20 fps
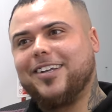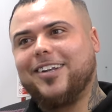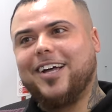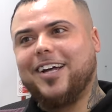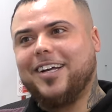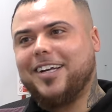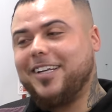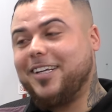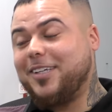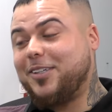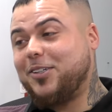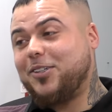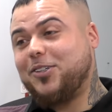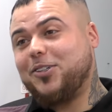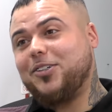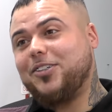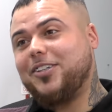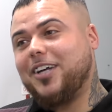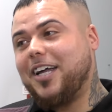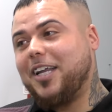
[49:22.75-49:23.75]
Like and they
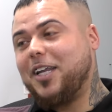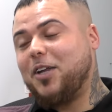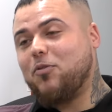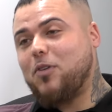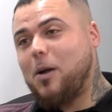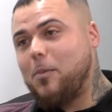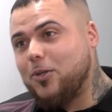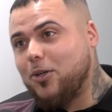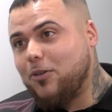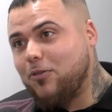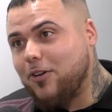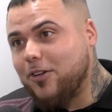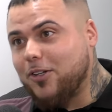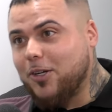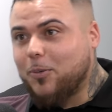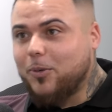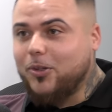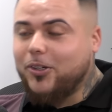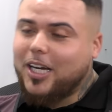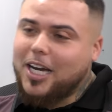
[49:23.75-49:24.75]
just used that, and it rubs off
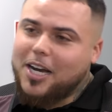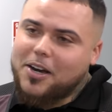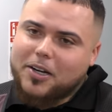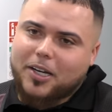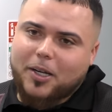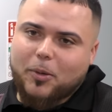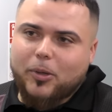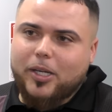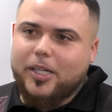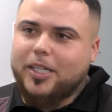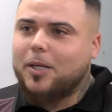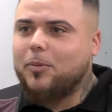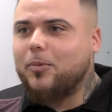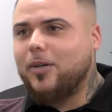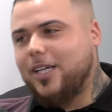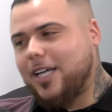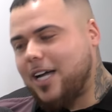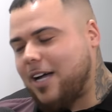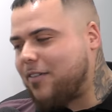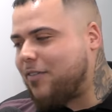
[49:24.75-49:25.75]
on you when you're hearing it week
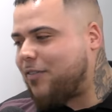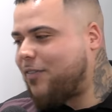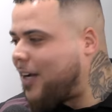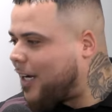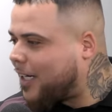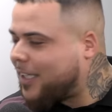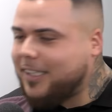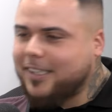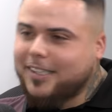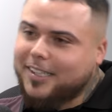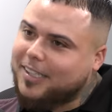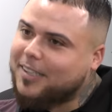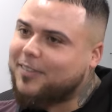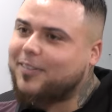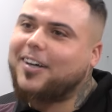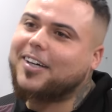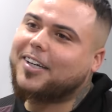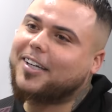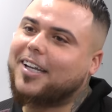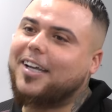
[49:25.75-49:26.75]
in week out. Fucking
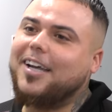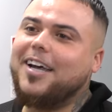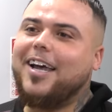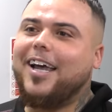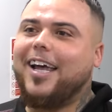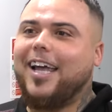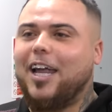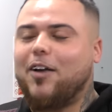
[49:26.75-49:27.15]
this, fucking that.